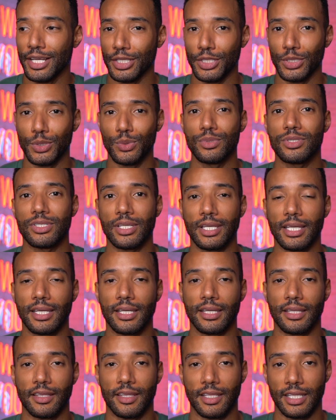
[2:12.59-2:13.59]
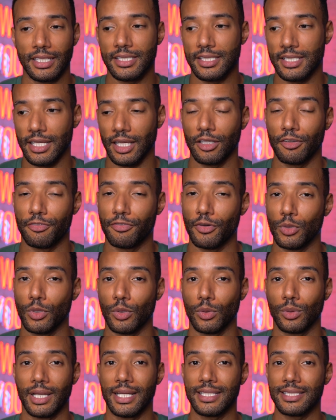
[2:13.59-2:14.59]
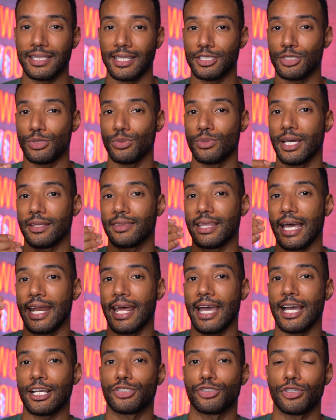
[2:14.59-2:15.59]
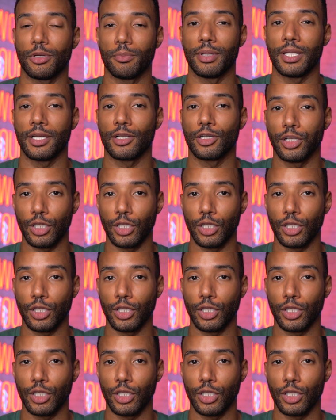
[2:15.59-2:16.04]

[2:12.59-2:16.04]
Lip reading: Using this telephoto lens lets you get that extra bit